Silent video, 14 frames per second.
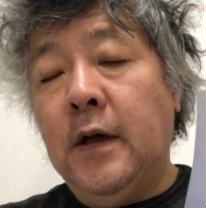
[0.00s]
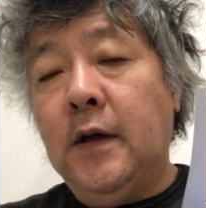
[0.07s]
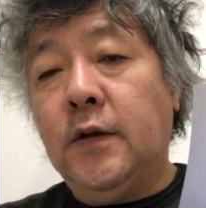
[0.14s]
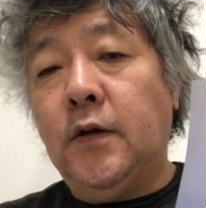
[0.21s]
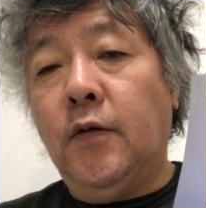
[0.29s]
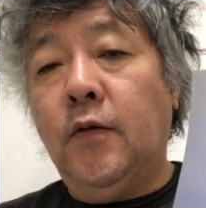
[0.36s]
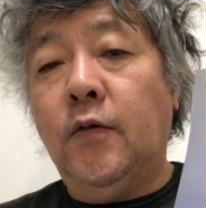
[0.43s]

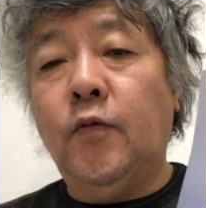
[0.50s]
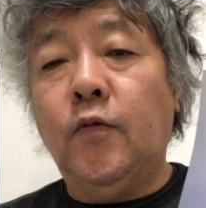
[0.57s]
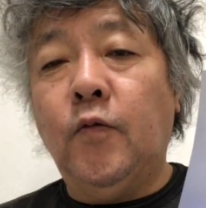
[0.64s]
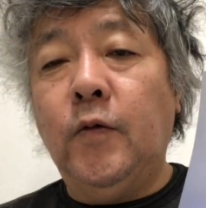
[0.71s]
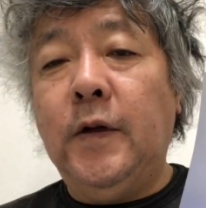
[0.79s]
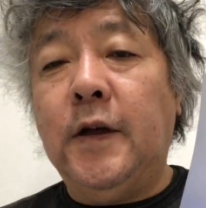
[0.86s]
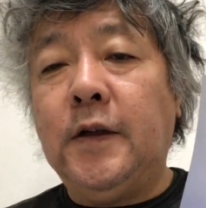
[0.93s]
So
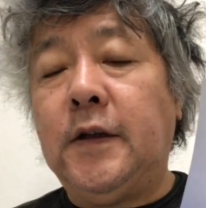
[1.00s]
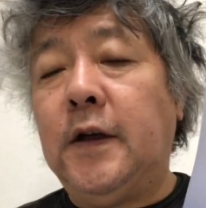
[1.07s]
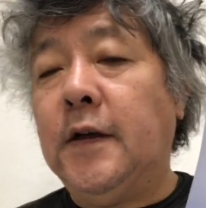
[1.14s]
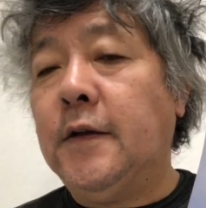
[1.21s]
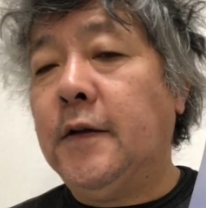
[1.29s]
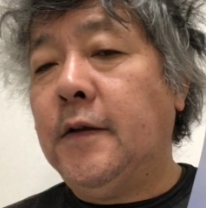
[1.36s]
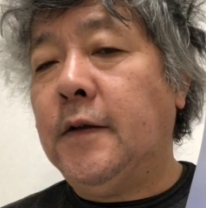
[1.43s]
we are
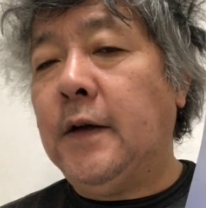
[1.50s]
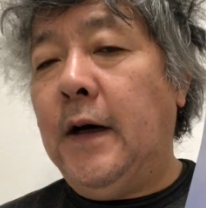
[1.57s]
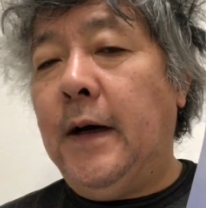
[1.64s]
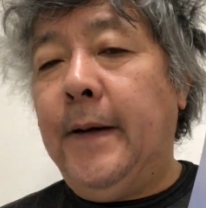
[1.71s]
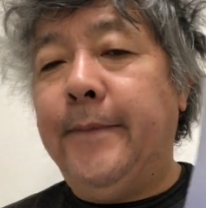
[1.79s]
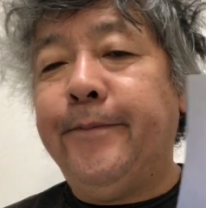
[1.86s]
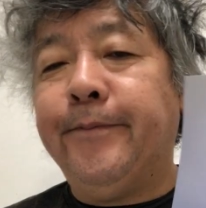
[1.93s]
just
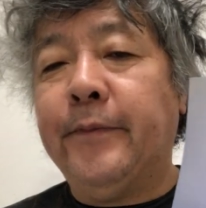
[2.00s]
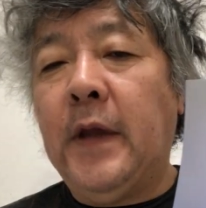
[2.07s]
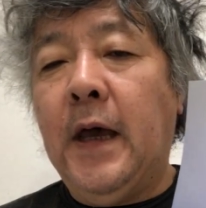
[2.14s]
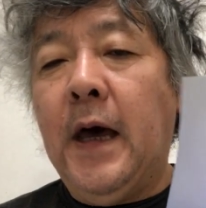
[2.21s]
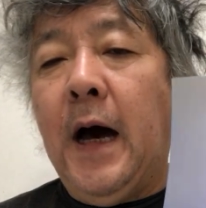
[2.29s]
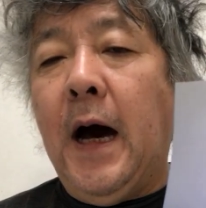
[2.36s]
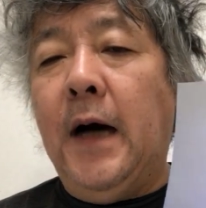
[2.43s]

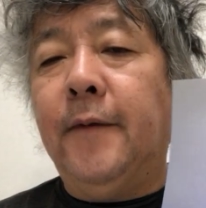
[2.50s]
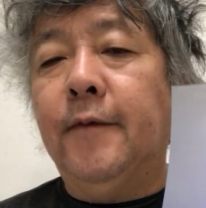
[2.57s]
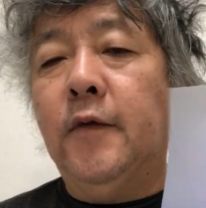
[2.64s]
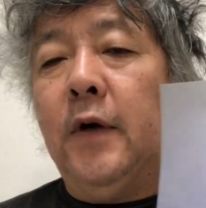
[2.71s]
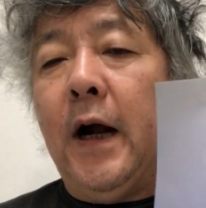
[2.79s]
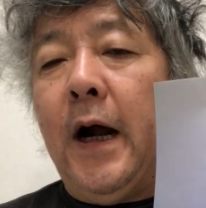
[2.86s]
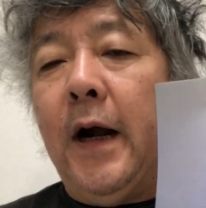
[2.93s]

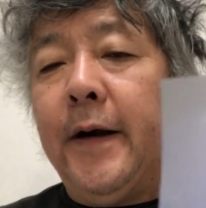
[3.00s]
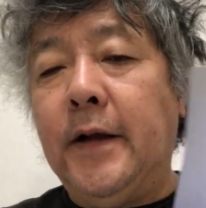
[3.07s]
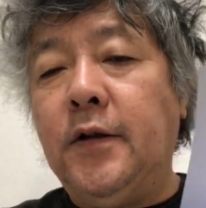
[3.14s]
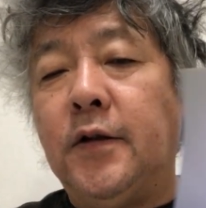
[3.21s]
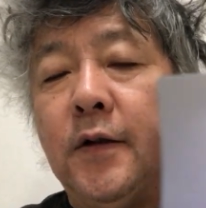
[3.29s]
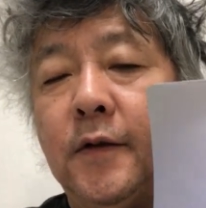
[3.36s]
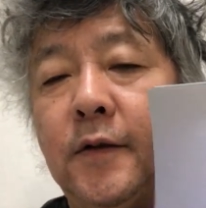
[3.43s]
humble
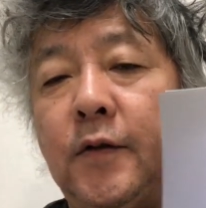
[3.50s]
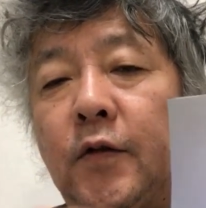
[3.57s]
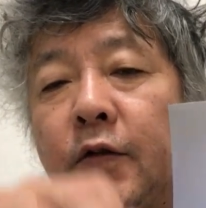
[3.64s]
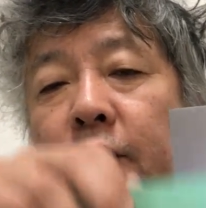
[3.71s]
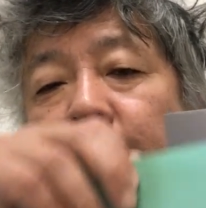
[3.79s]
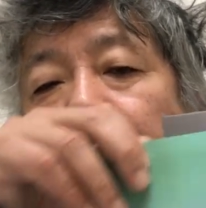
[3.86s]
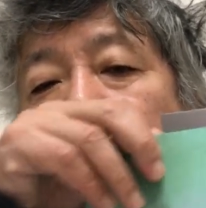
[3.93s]
arrangers, so
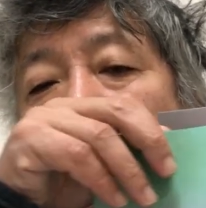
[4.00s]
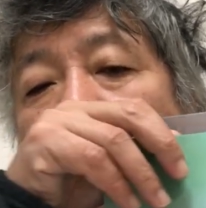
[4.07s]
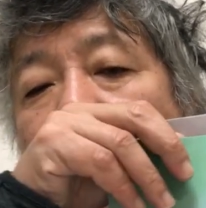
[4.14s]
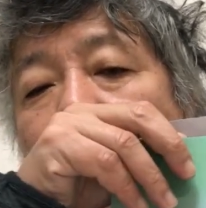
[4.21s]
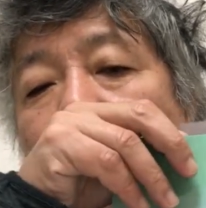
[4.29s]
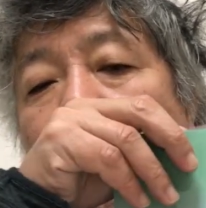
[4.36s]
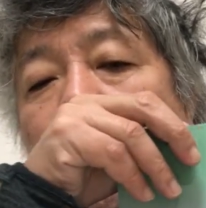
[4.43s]
to speak,
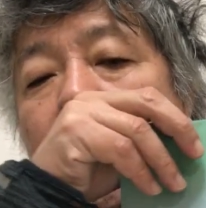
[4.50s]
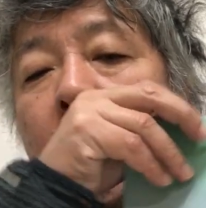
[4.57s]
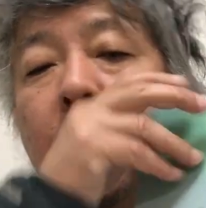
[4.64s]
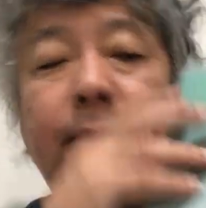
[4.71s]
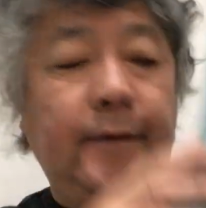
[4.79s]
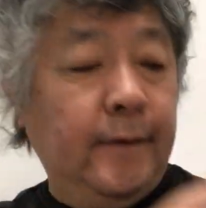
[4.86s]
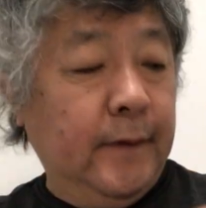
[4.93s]

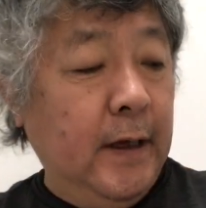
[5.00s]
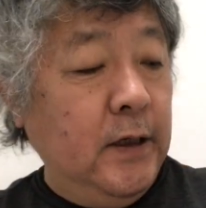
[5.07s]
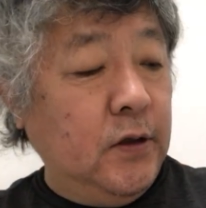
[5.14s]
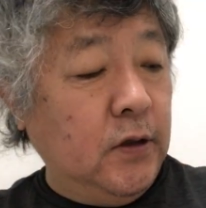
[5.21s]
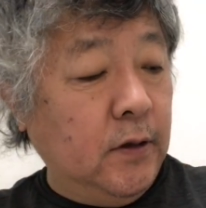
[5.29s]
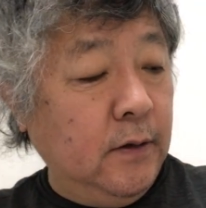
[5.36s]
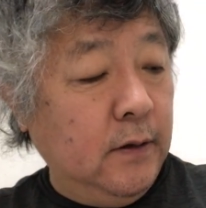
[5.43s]
of
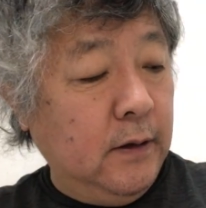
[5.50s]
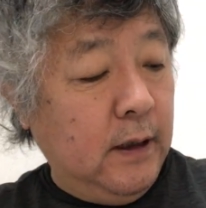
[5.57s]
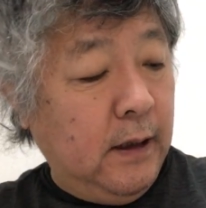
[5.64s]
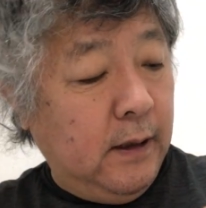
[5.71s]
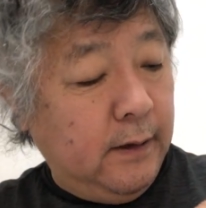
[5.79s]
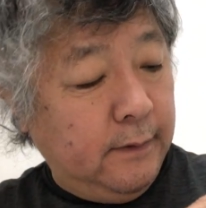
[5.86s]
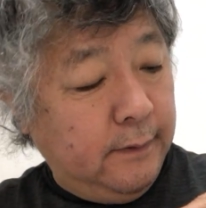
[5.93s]
nature,
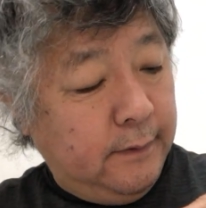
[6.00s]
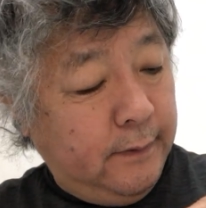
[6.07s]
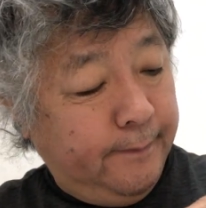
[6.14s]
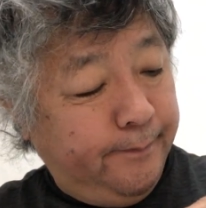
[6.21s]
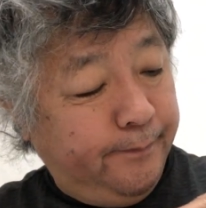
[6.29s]
and